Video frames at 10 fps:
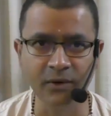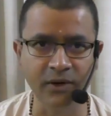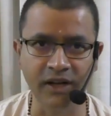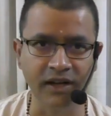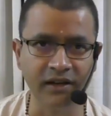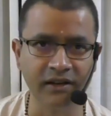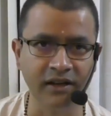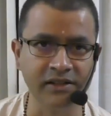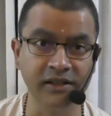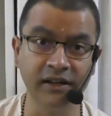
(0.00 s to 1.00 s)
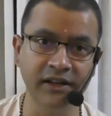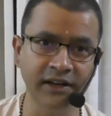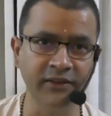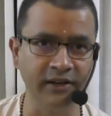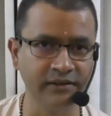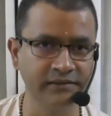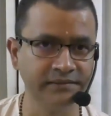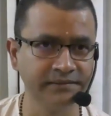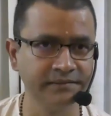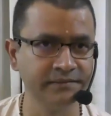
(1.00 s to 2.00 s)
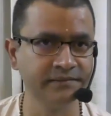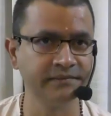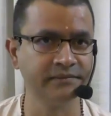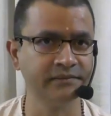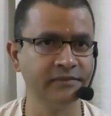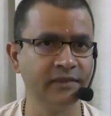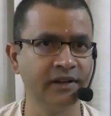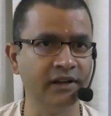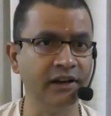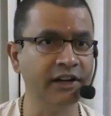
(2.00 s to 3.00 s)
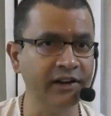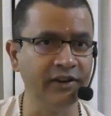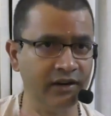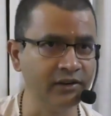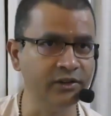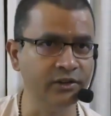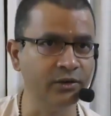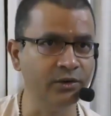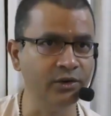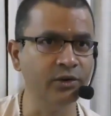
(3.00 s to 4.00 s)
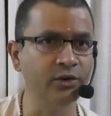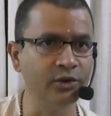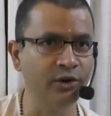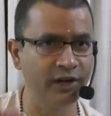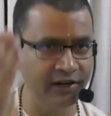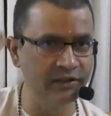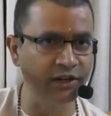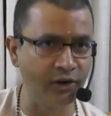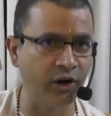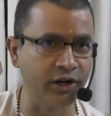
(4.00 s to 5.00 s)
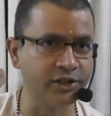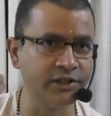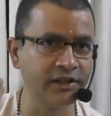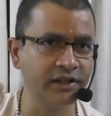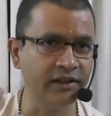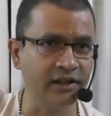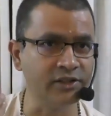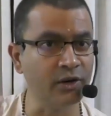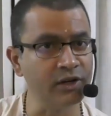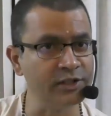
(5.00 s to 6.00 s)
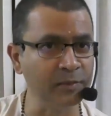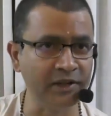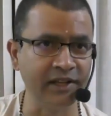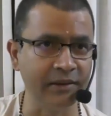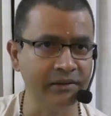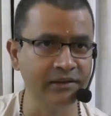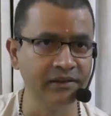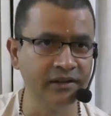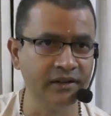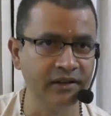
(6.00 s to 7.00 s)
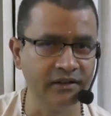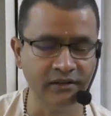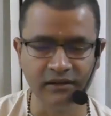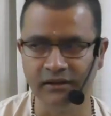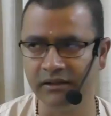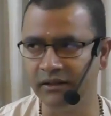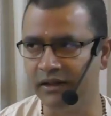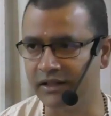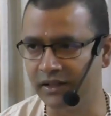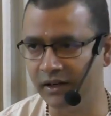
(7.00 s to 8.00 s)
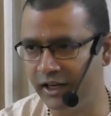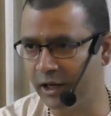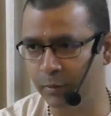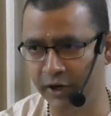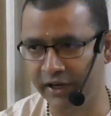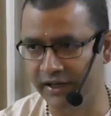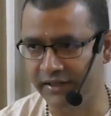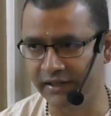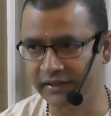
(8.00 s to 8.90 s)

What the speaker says: Okay, that's a retrieval. Retrieval. You retrieve that knowledge. That's called a Smriti. That's the earlier point he said.